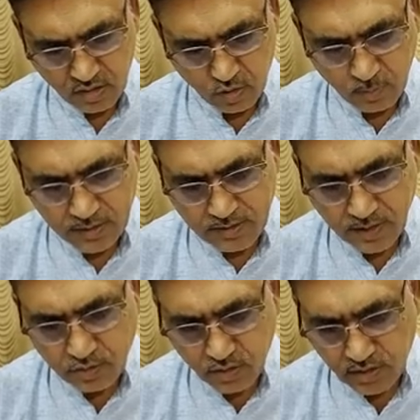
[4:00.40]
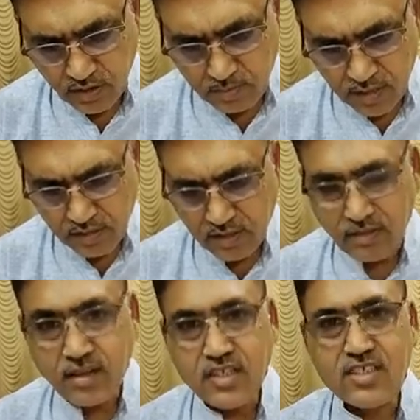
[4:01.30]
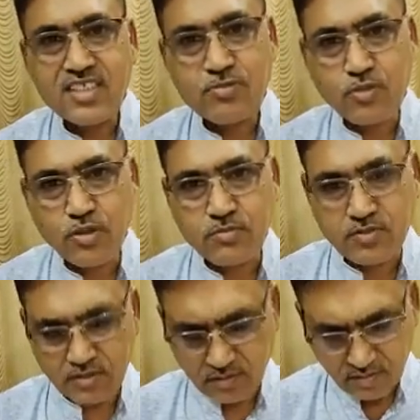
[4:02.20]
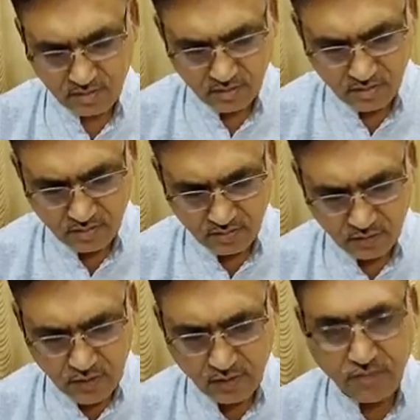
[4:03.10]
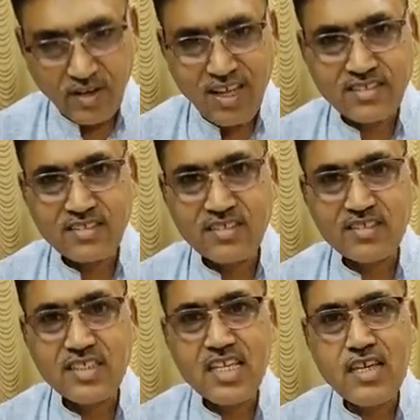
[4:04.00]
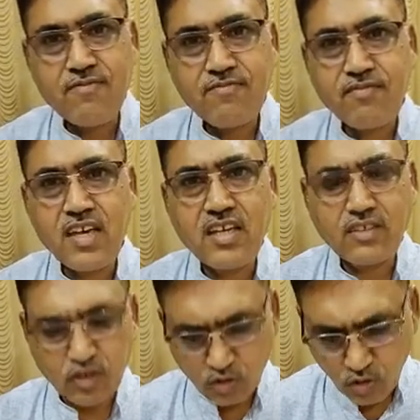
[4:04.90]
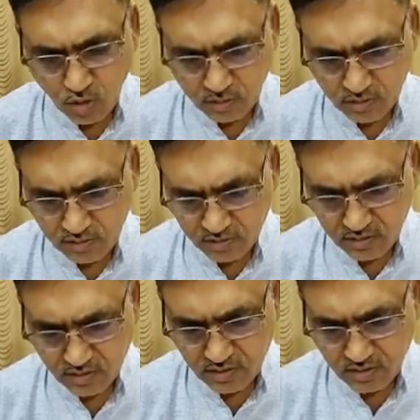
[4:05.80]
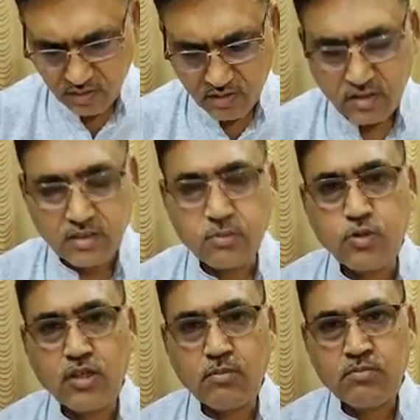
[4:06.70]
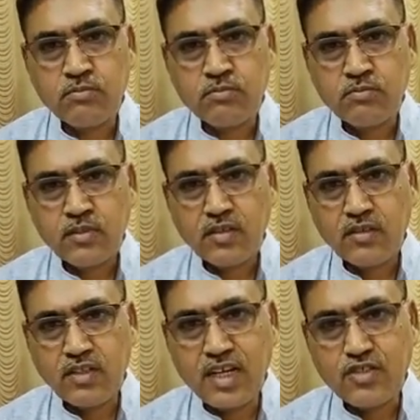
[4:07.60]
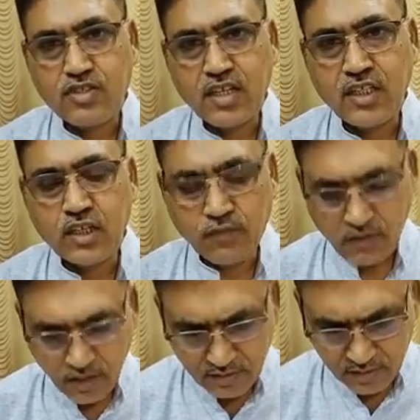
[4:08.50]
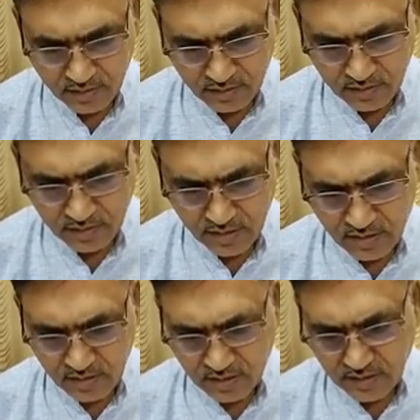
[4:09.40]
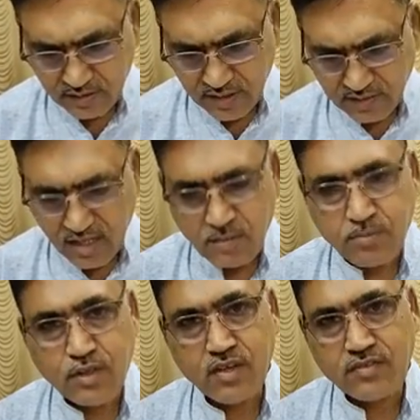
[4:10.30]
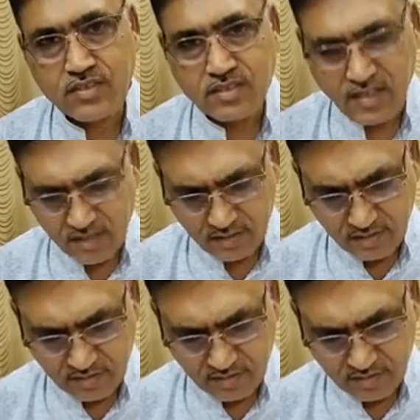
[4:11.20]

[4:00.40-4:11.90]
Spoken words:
Cowper has also written many religious poems, which reflects his deep faith in God. The poem Light Shining of Darkness is an example of this kind.